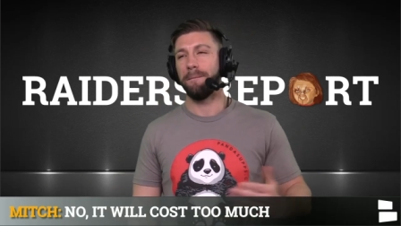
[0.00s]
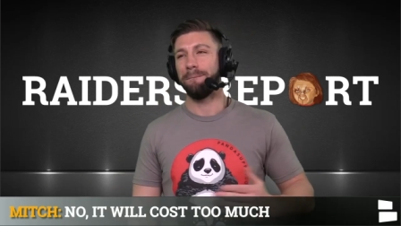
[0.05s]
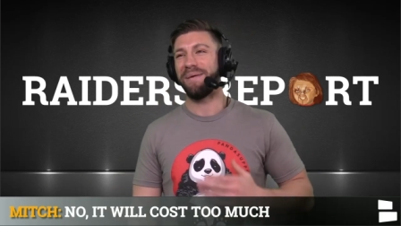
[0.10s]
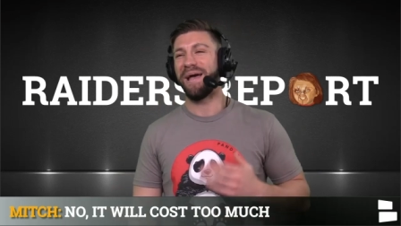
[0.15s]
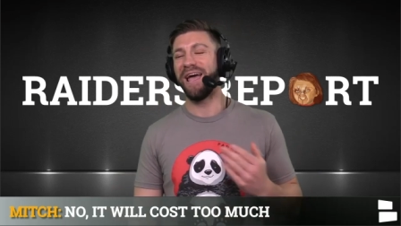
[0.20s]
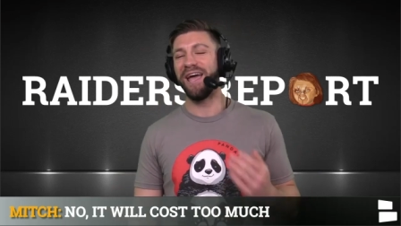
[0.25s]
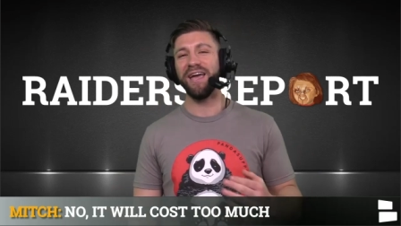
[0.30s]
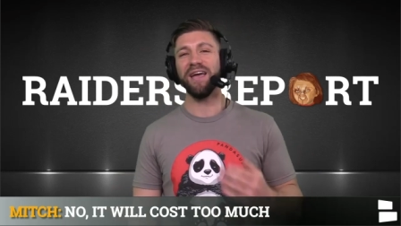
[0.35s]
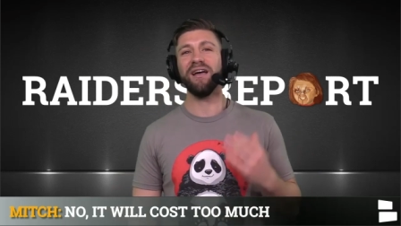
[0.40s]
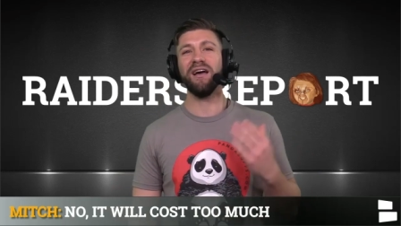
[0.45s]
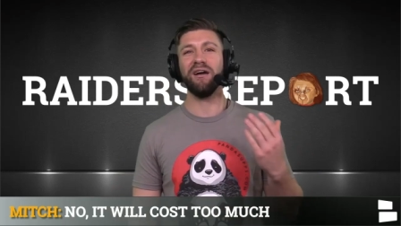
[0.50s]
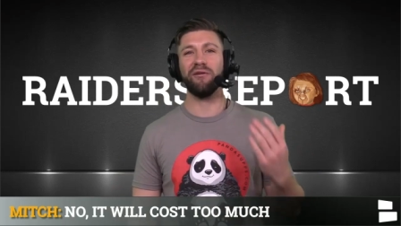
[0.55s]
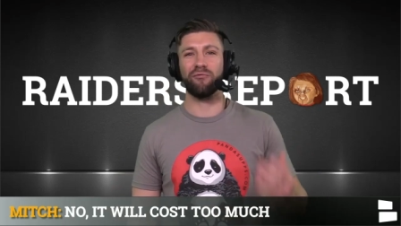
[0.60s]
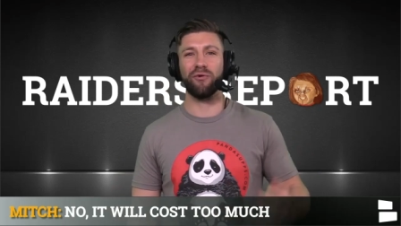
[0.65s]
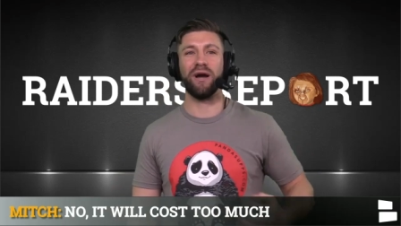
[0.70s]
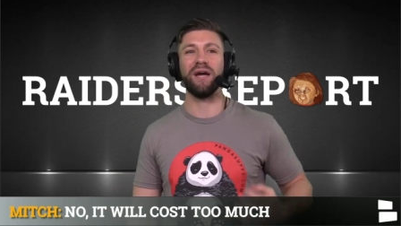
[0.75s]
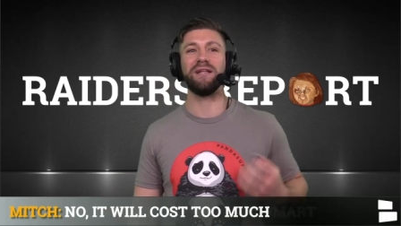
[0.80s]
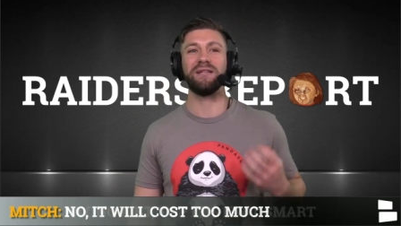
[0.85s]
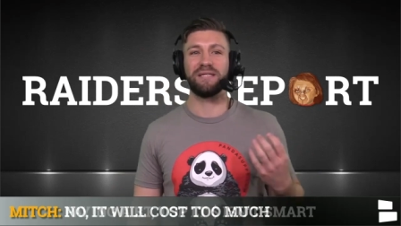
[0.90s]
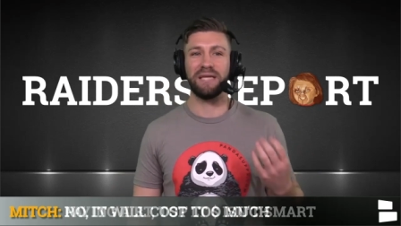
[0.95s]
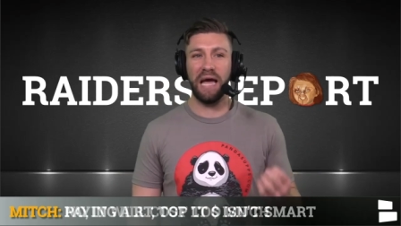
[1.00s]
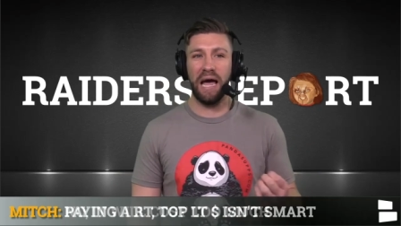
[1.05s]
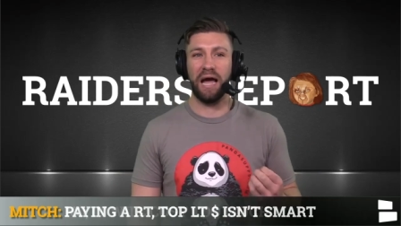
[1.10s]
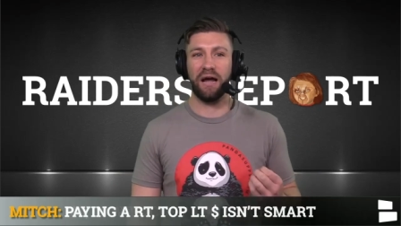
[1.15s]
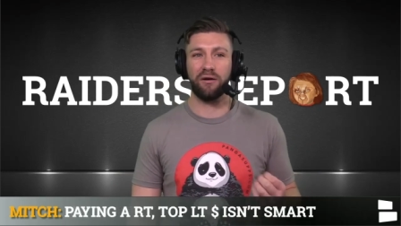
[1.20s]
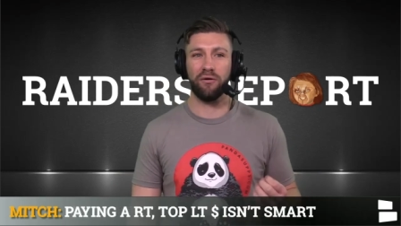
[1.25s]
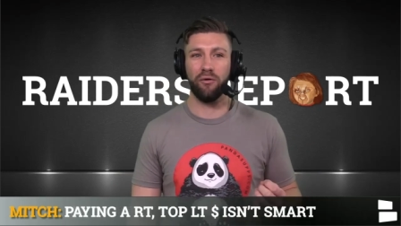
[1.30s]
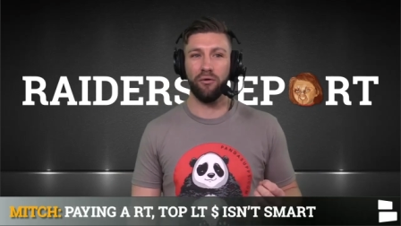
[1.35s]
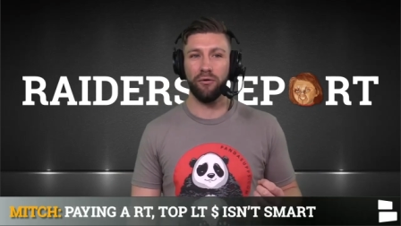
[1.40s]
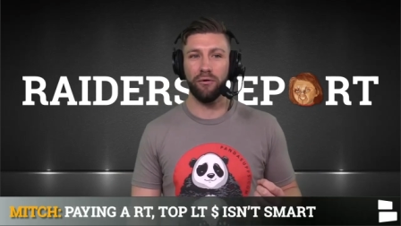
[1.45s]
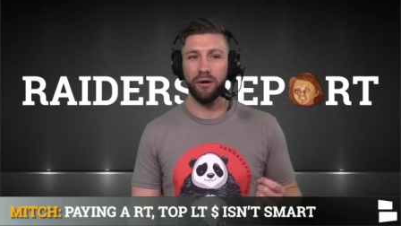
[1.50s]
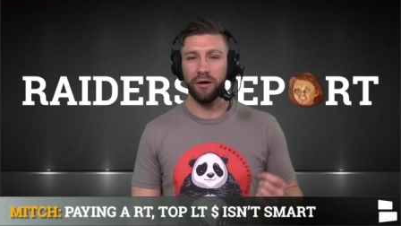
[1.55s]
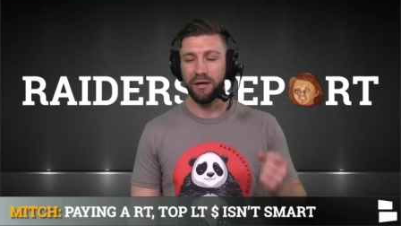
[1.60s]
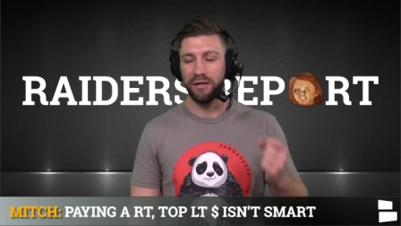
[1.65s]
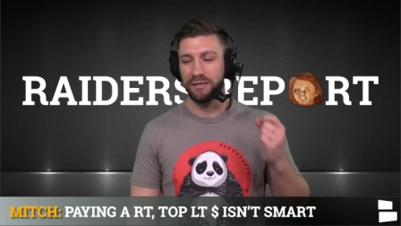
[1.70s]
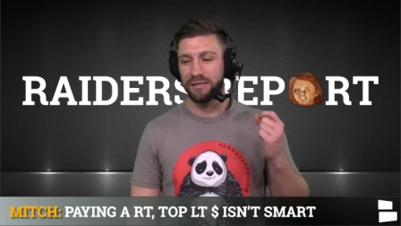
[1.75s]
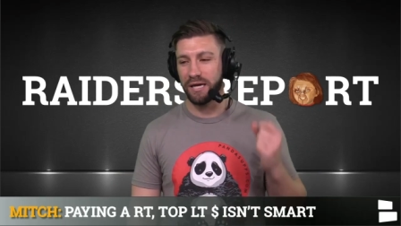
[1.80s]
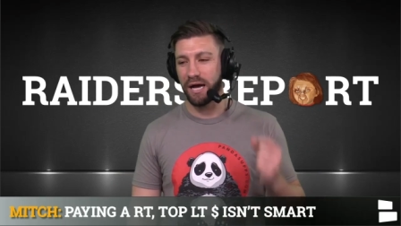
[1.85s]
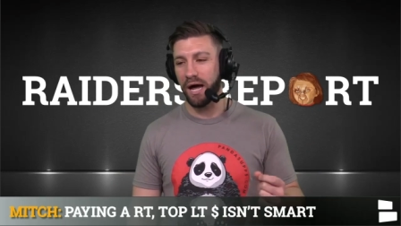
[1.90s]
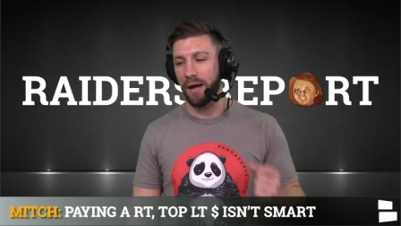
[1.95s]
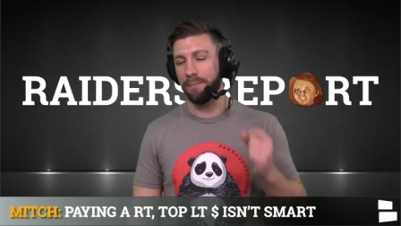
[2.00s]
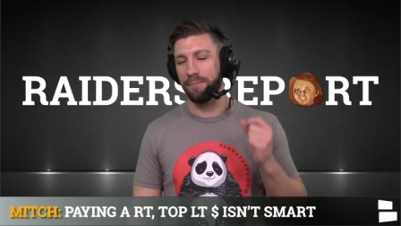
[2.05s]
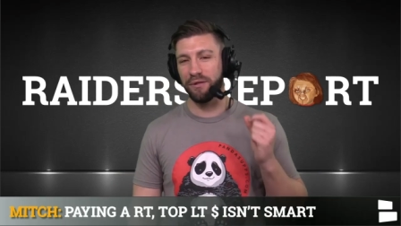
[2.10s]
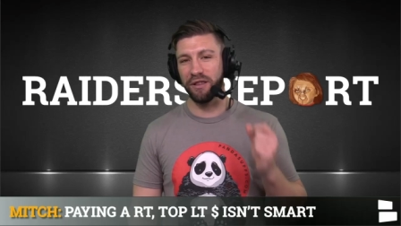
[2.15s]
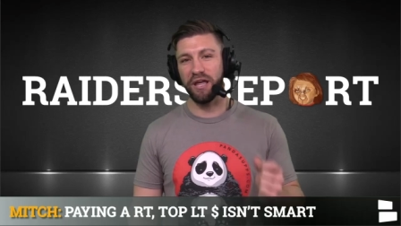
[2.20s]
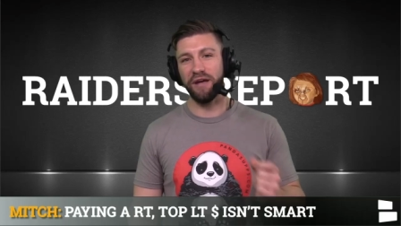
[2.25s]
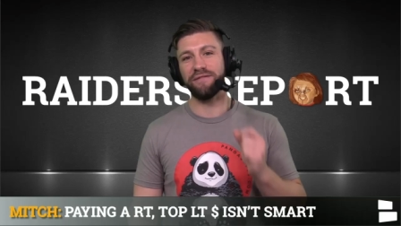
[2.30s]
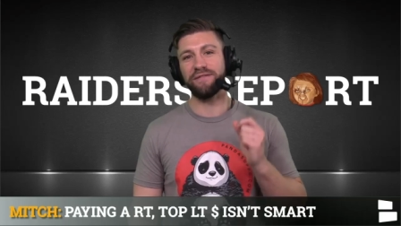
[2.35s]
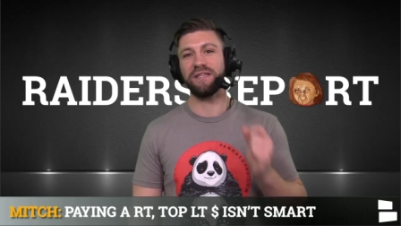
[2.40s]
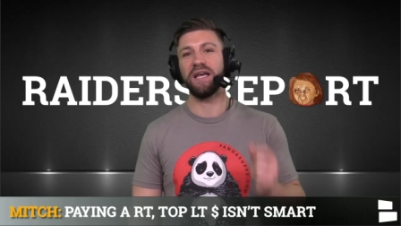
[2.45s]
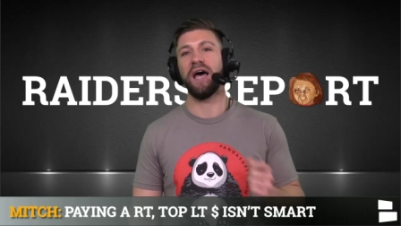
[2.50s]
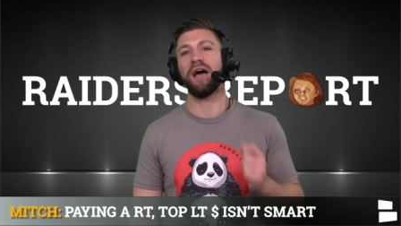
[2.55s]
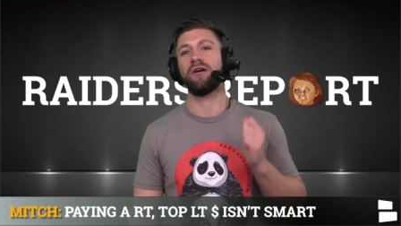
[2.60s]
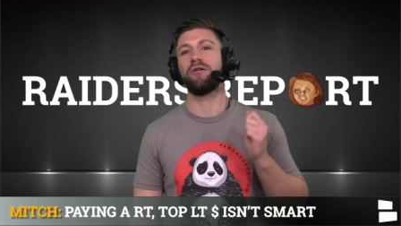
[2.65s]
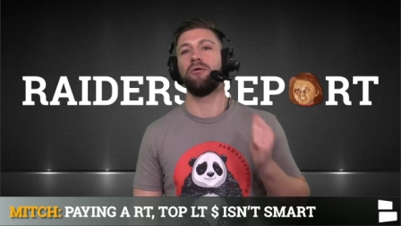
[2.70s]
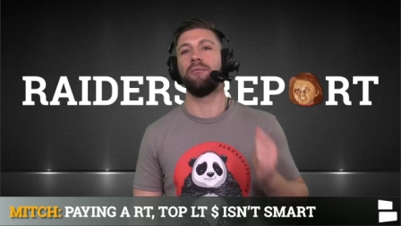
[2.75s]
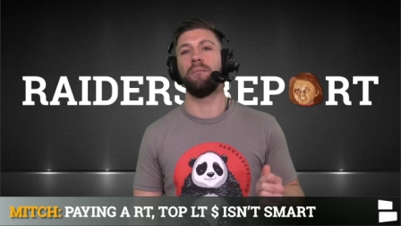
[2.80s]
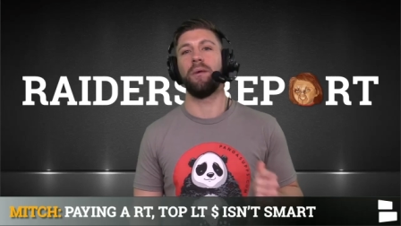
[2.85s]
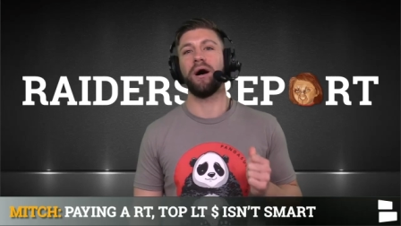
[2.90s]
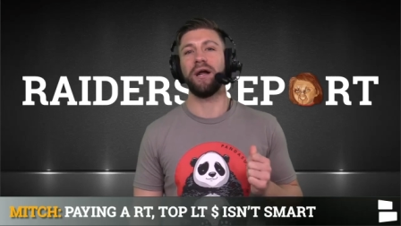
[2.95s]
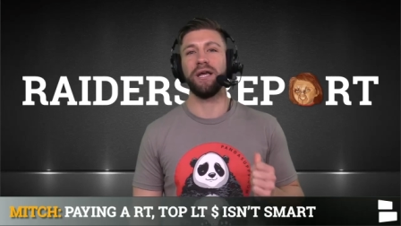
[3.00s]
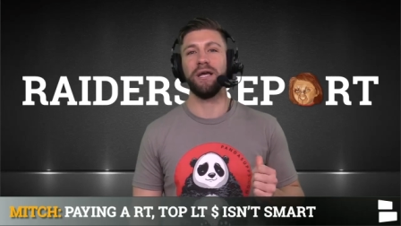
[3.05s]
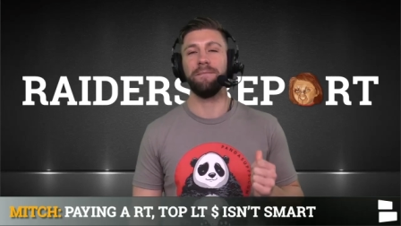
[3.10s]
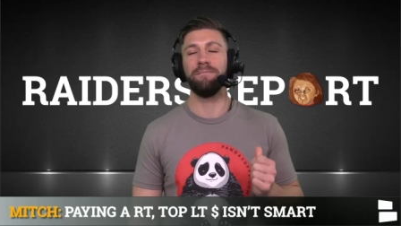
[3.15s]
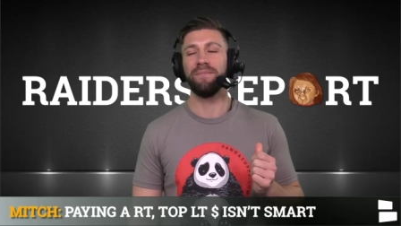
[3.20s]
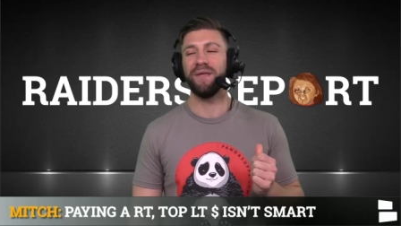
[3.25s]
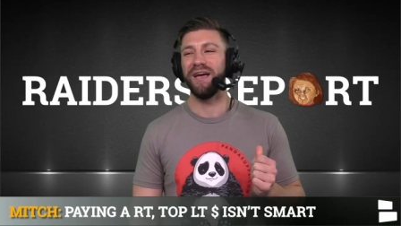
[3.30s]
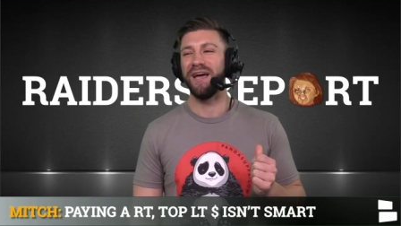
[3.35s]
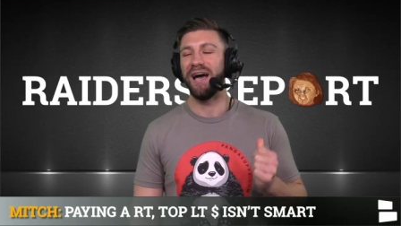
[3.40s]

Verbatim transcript: paying a right tackle top left tackle money